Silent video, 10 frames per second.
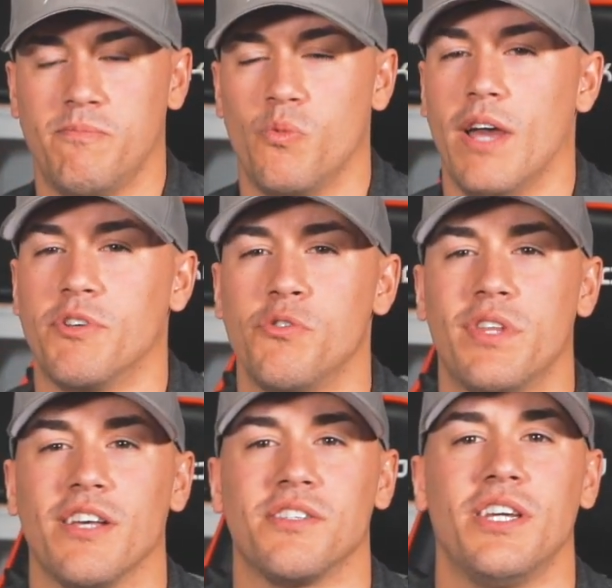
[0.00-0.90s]
We have a two
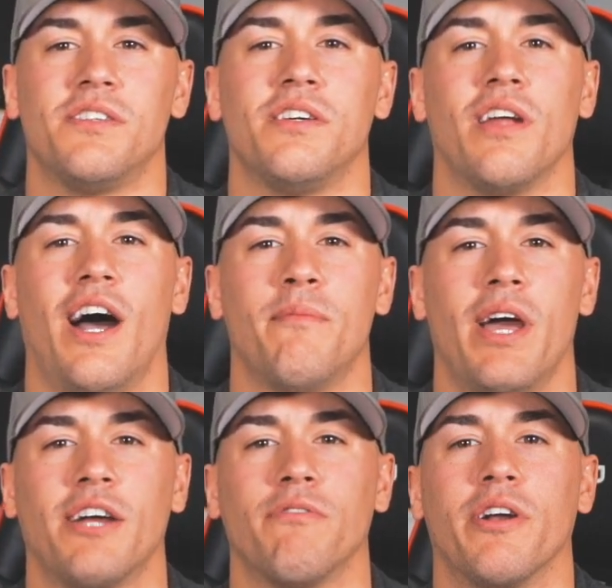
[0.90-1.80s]
thousand eighteen
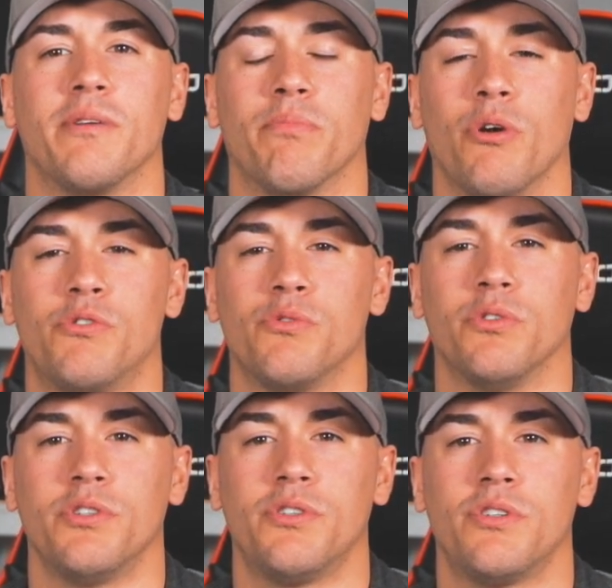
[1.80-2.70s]
iMac running Pro
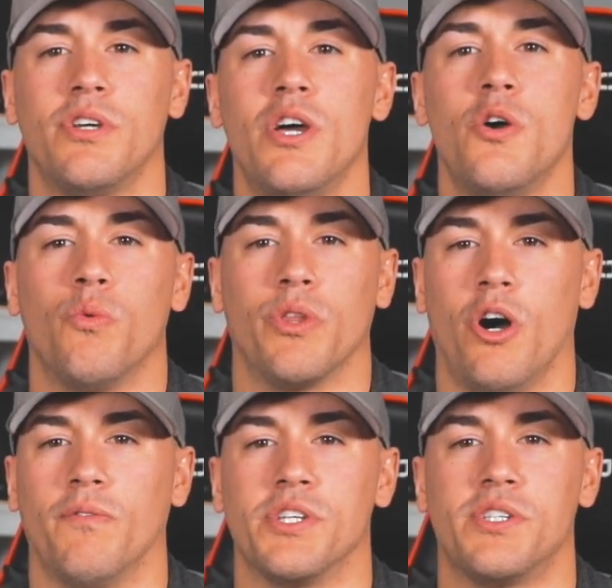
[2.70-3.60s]
Tools with
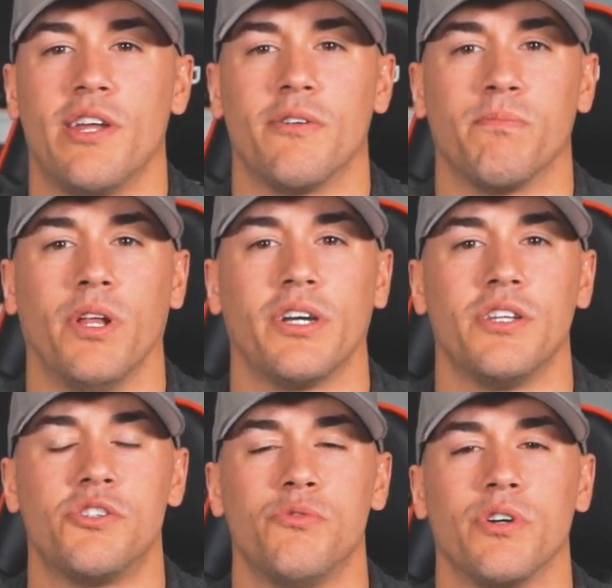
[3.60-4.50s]
all the standard
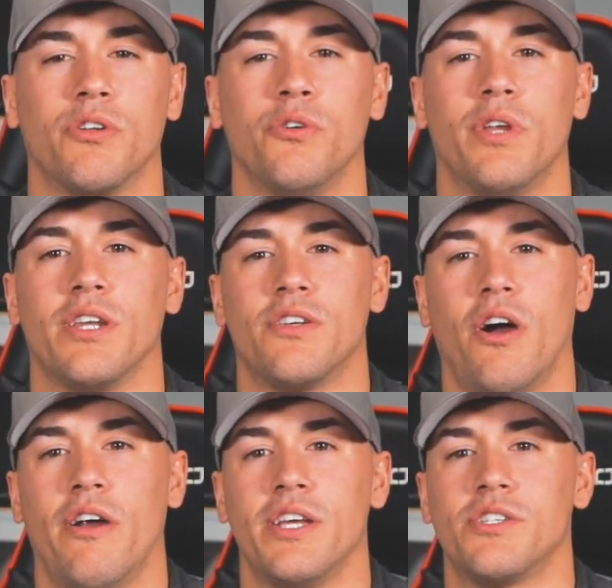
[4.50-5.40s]
plugins to include
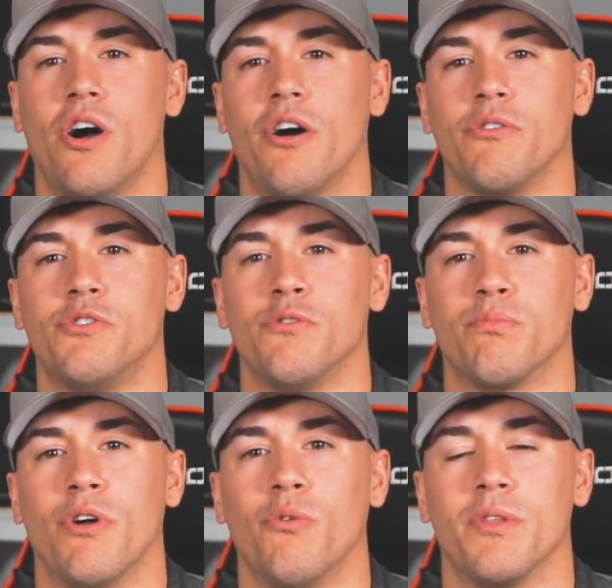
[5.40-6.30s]
Antares Auto Tune
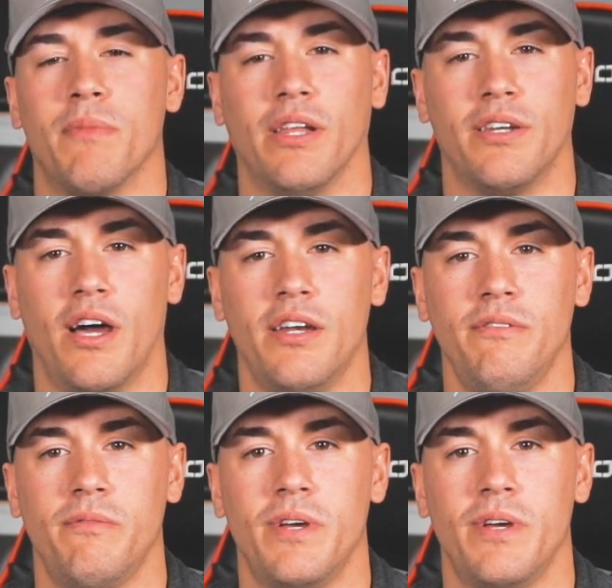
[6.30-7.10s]
Pro with Melodyne.